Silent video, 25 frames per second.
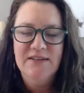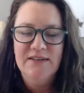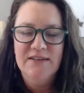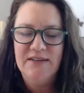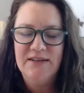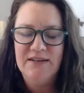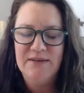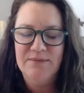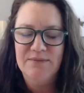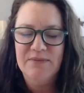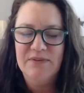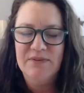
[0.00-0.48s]

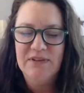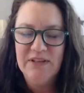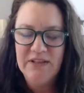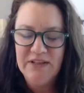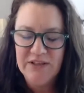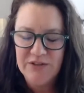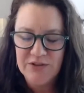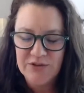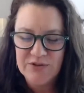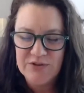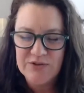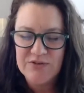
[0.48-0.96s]
um,
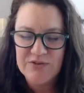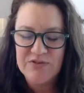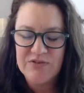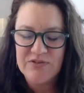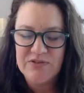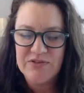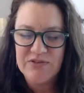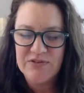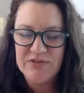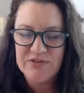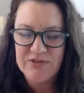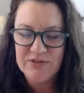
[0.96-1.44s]

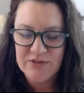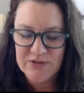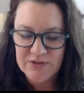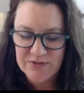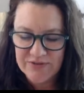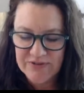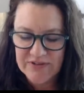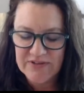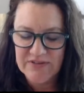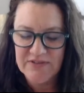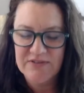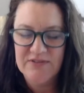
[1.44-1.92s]
leaders,
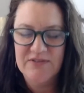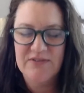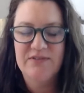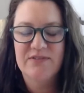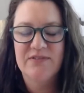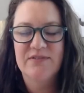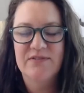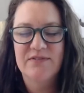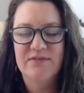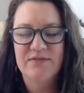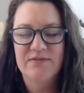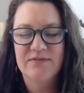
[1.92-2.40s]

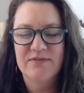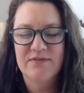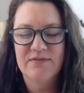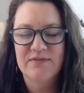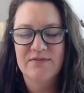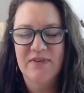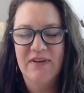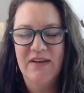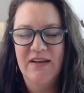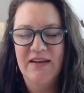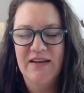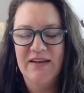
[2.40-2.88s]
servants,
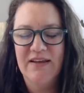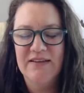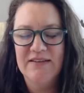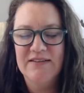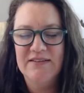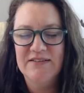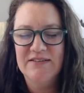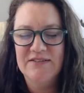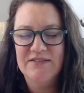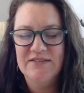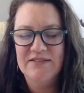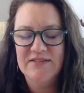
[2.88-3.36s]

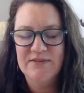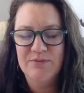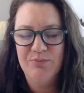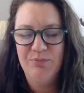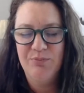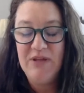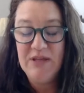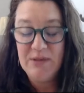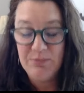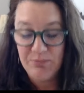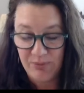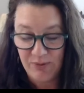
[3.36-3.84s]
and
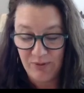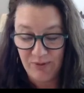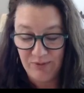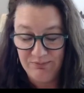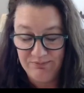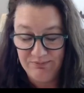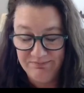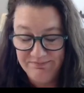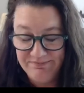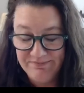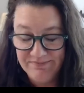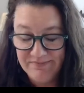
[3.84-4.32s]
people
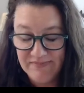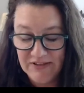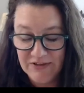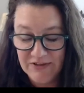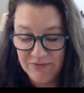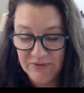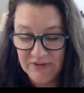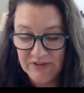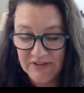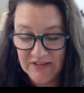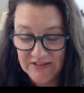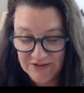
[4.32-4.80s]
in
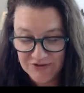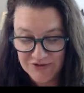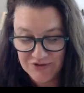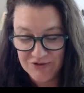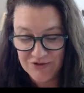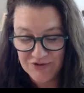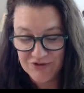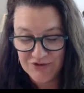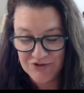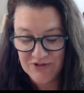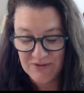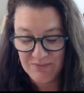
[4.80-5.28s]

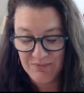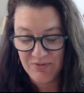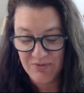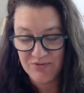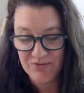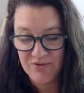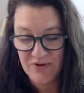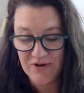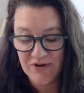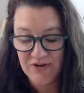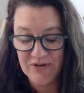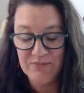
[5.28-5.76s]
relationship
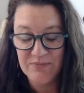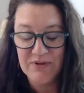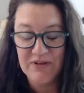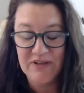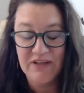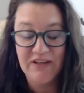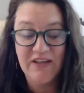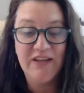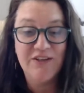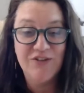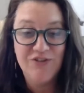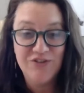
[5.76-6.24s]
through our
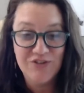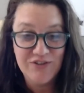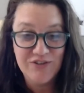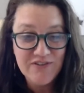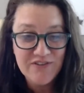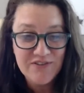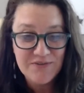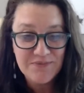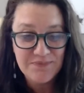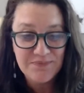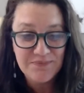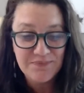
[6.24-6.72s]

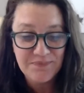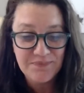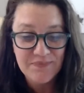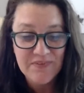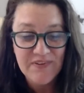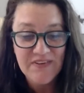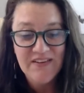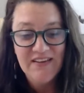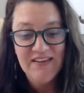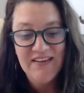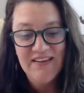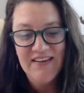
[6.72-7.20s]
communications.
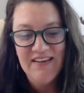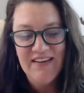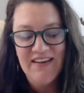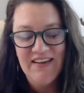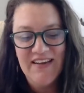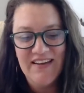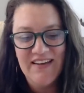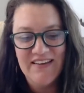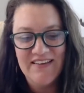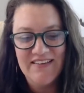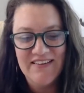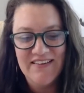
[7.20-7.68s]

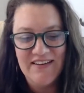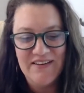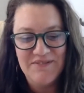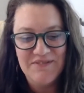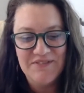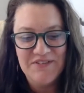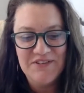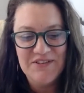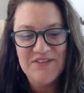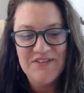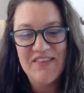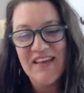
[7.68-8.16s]
And um,
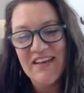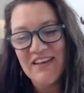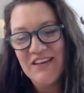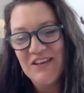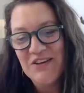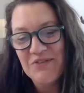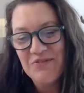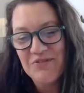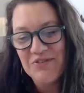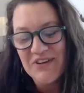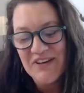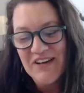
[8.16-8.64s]
just thank
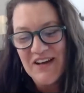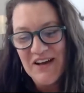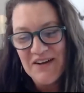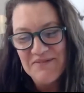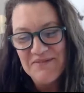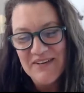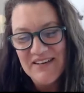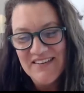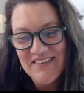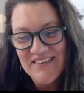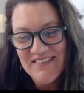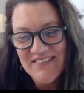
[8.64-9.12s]
you for
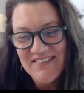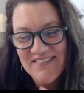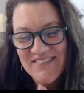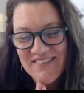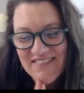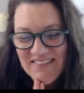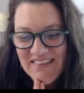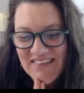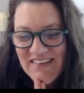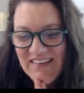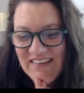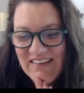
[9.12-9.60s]
coming.
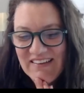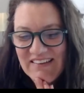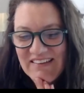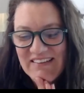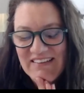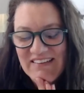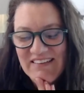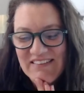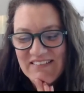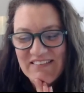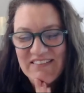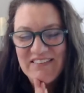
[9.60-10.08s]
And
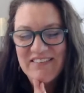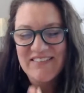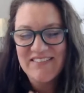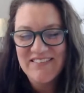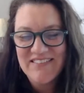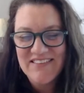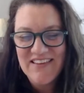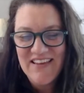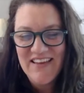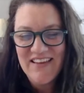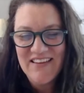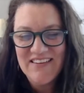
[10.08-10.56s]
I'll
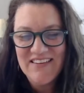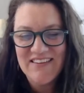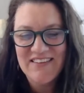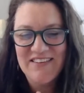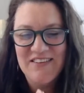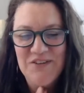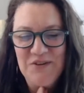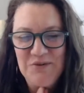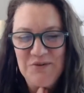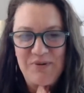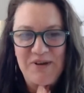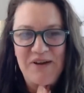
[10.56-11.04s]
hand it to
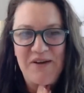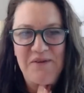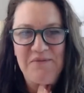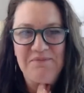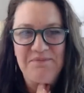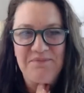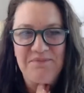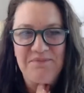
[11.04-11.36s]
you, Bill.